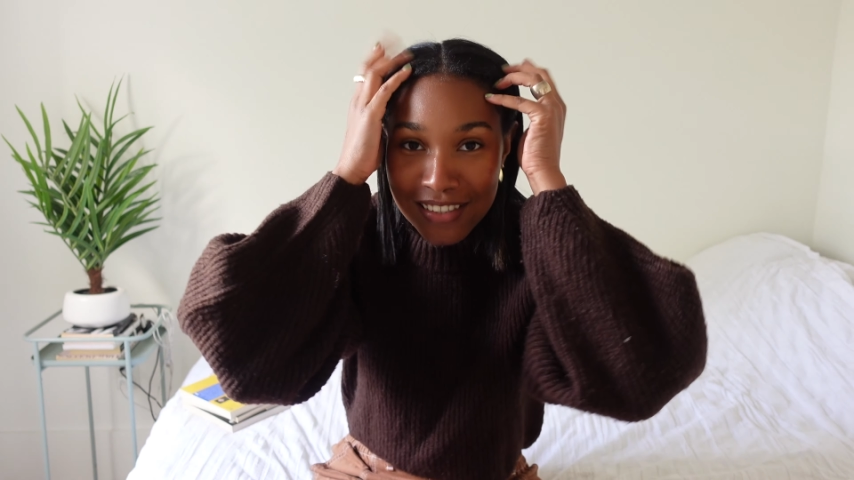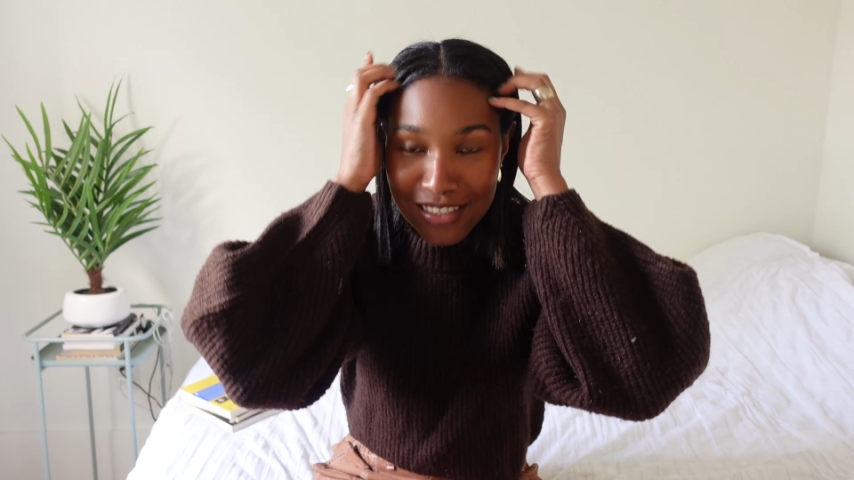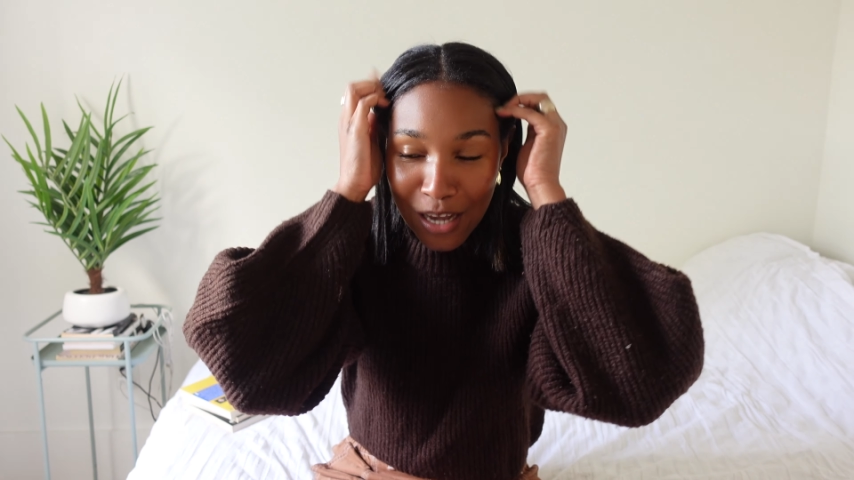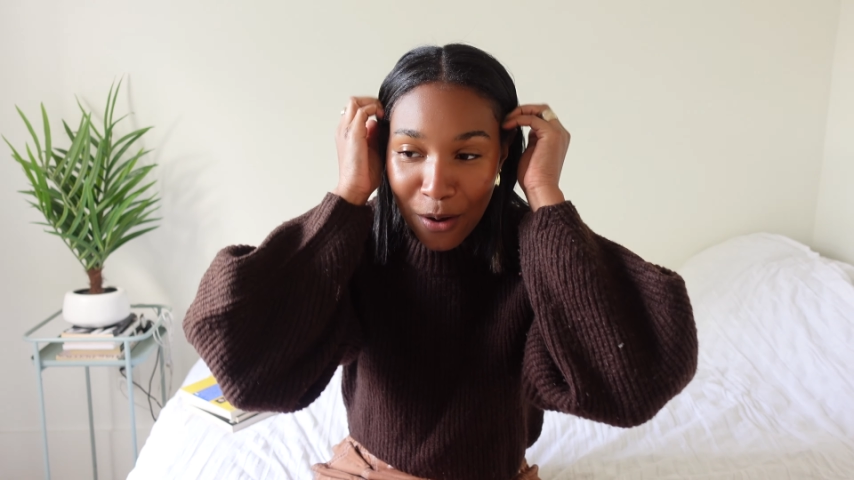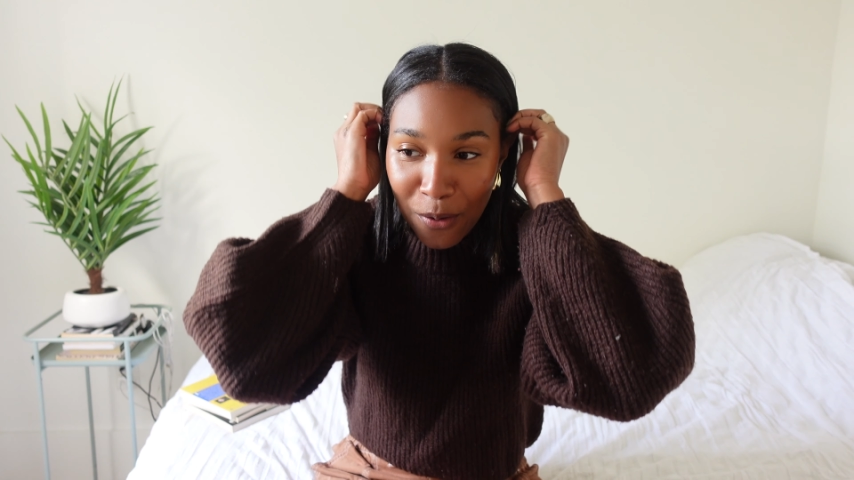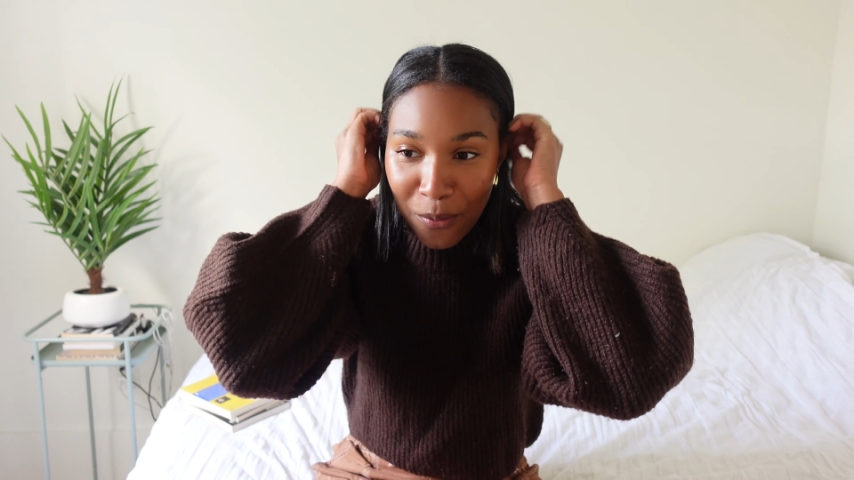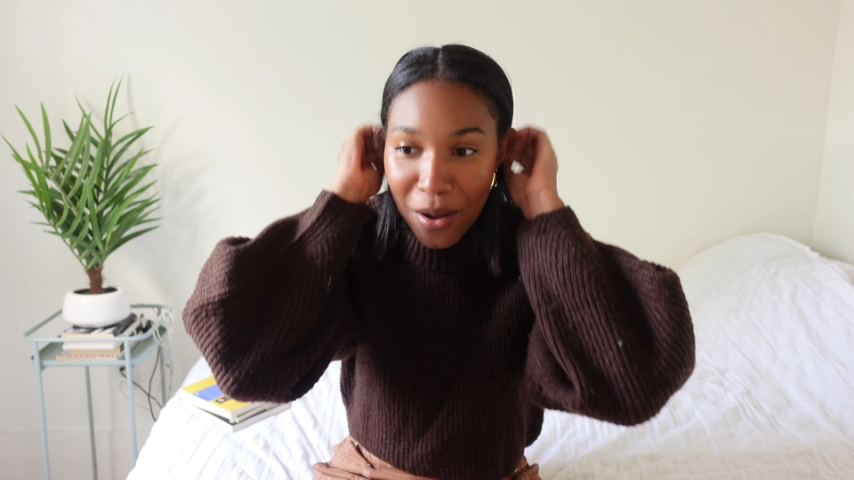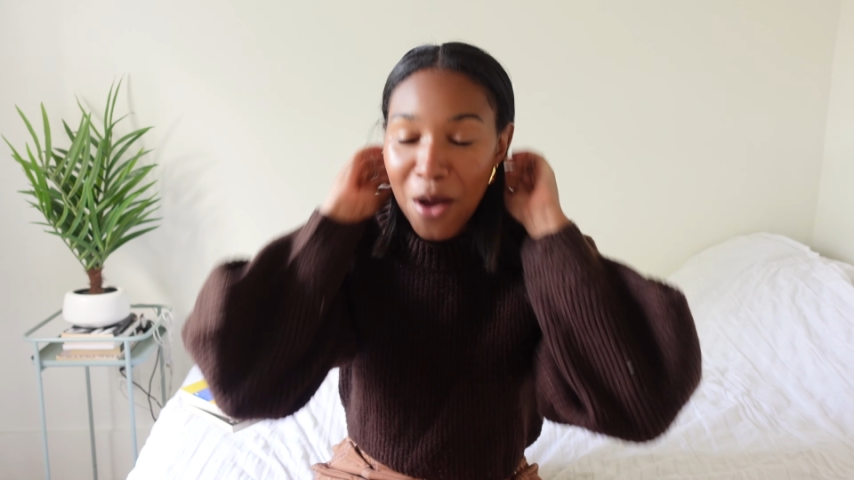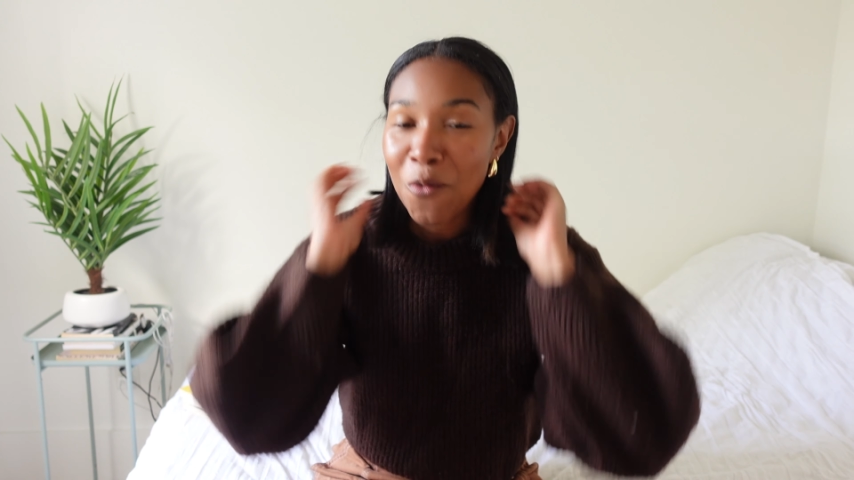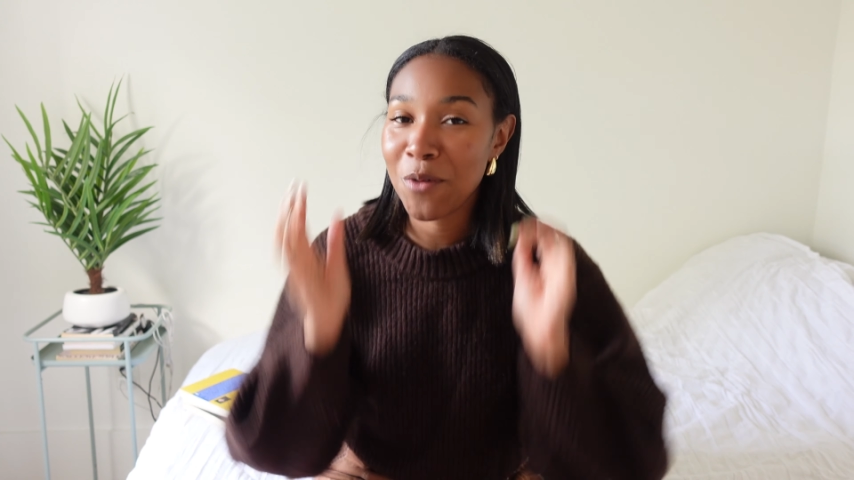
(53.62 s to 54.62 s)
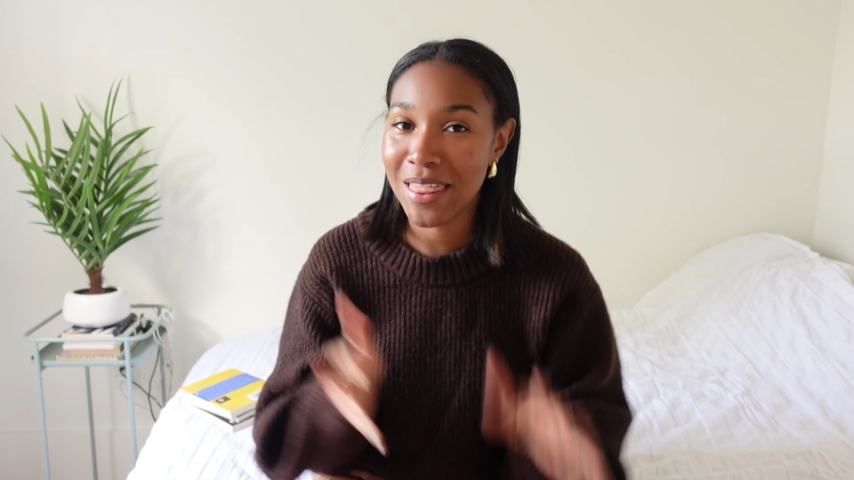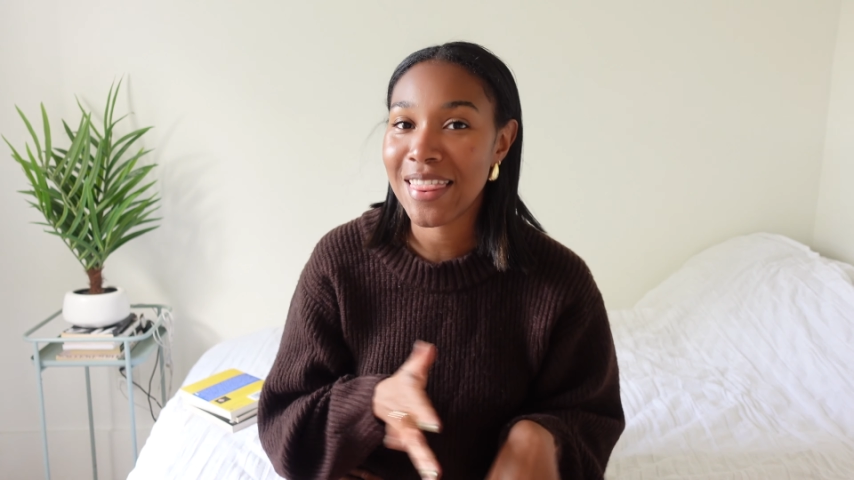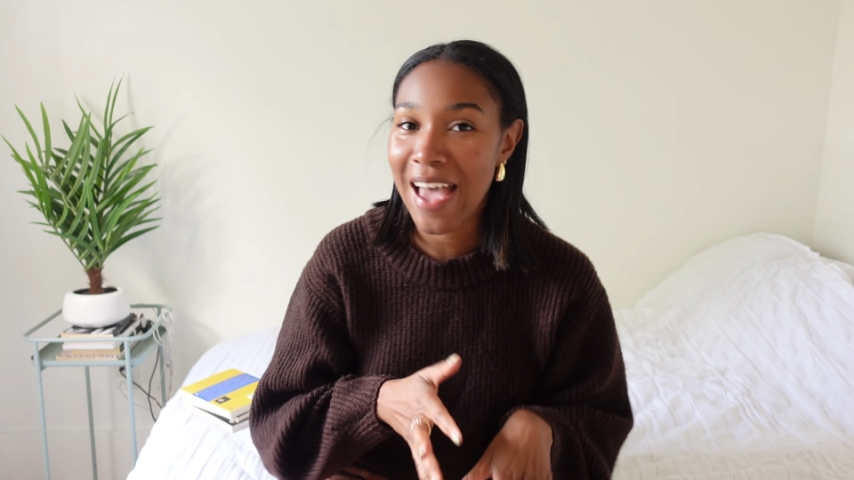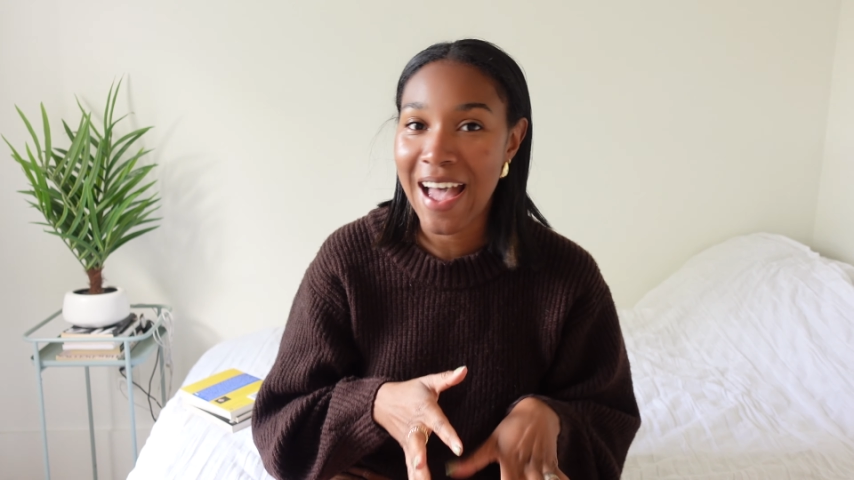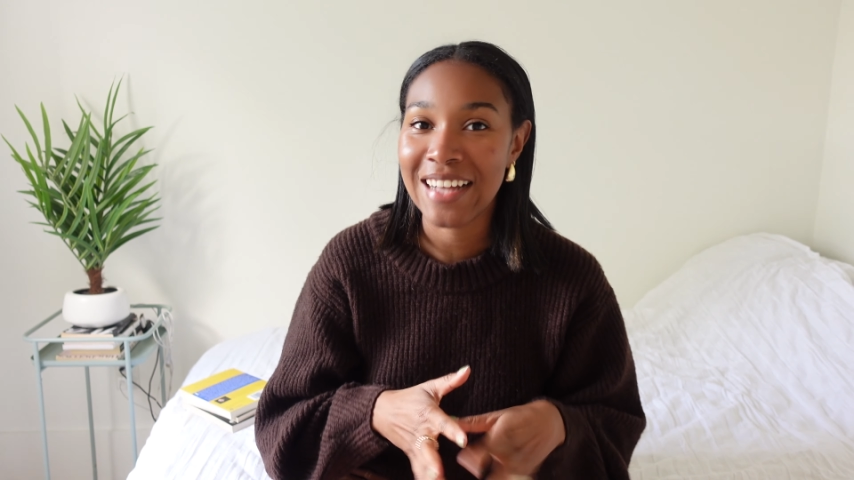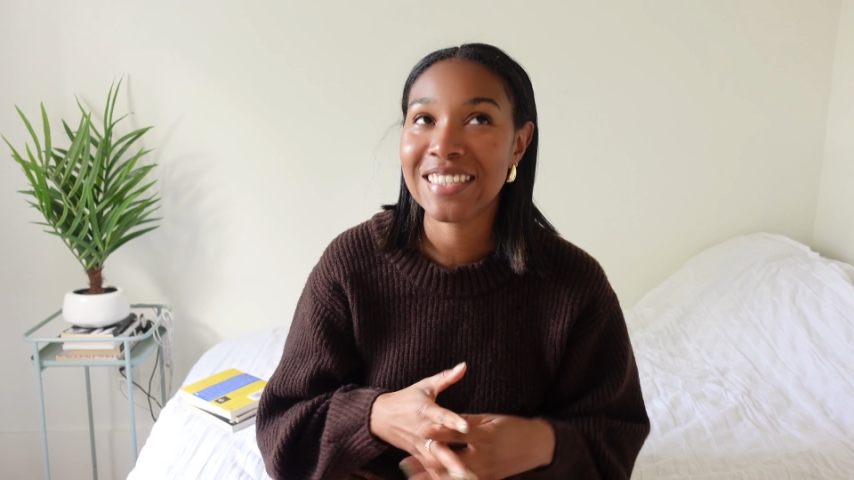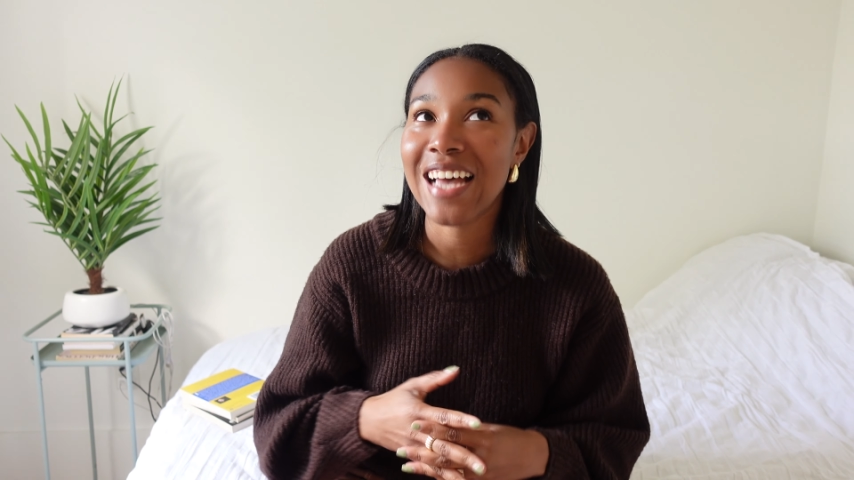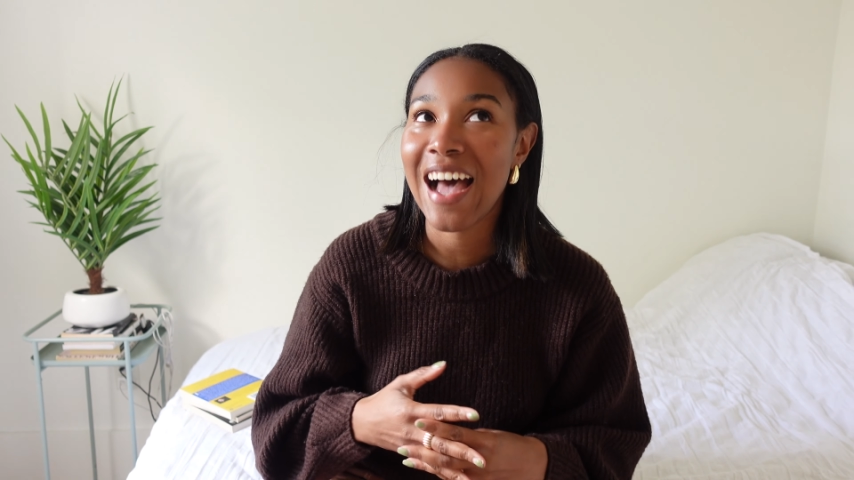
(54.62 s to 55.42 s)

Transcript: So with that,